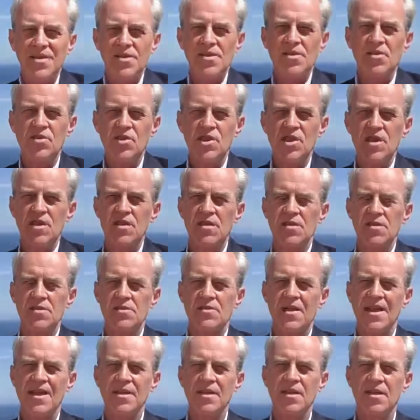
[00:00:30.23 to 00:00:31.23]
He's a genius,
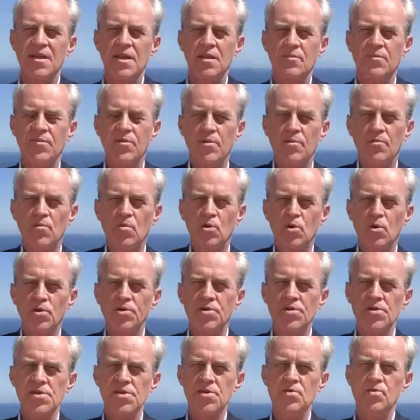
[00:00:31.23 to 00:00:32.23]
right? He came from
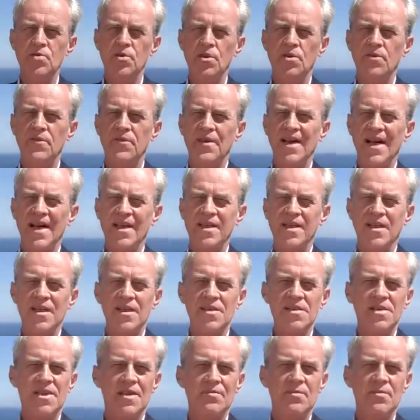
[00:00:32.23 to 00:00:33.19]
Wharton School of Finance.